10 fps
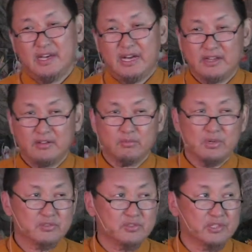I don't
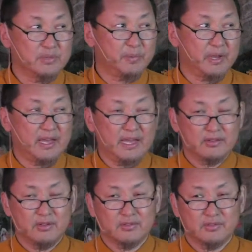want to reply. I
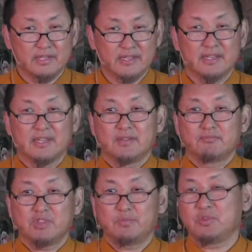don't do nothing.
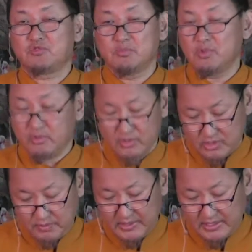Maybe tomorrow is
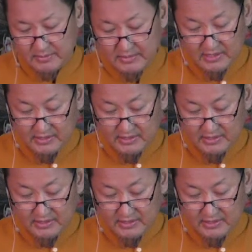to become.